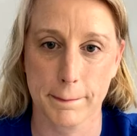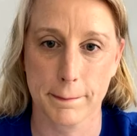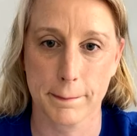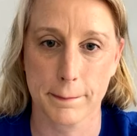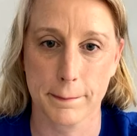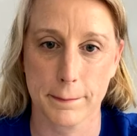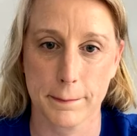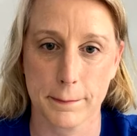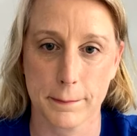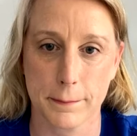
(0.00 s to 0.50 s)

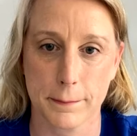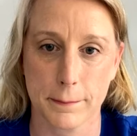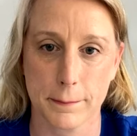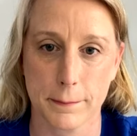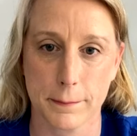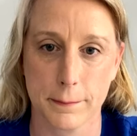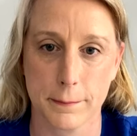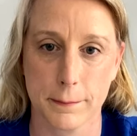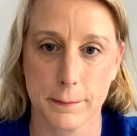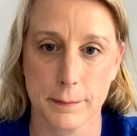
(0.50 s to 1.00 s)

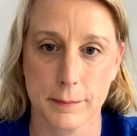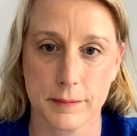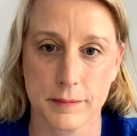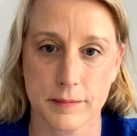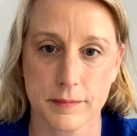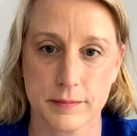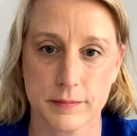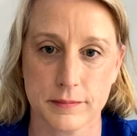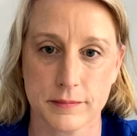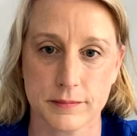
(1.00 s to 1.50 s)

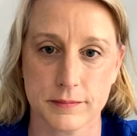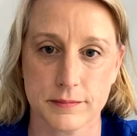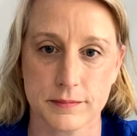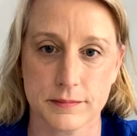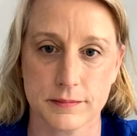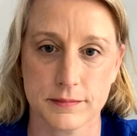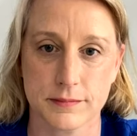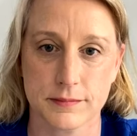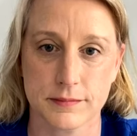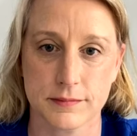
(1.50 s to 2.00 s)

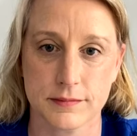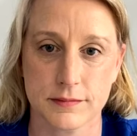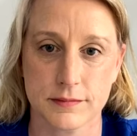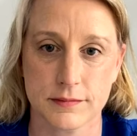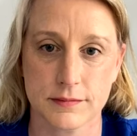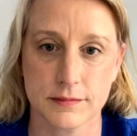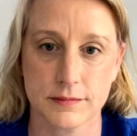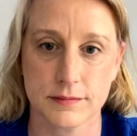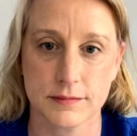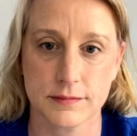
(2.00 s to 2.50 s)

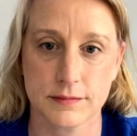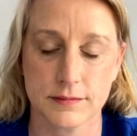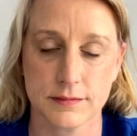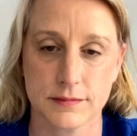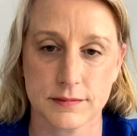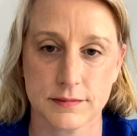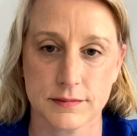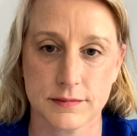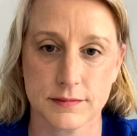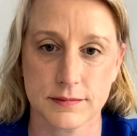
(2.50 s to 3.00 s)

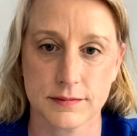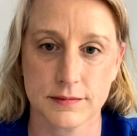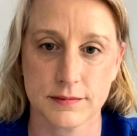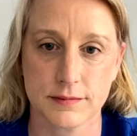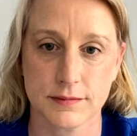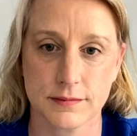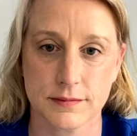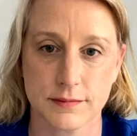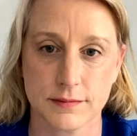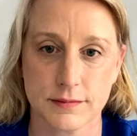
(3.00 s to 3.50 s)

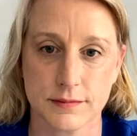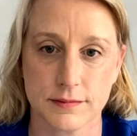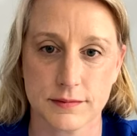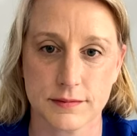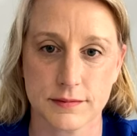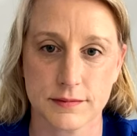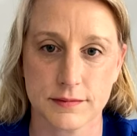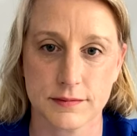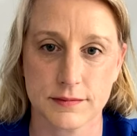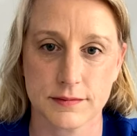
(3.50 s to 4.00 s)

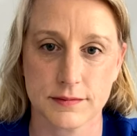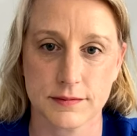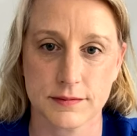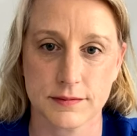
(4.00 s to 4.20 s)
The person shown says nothing.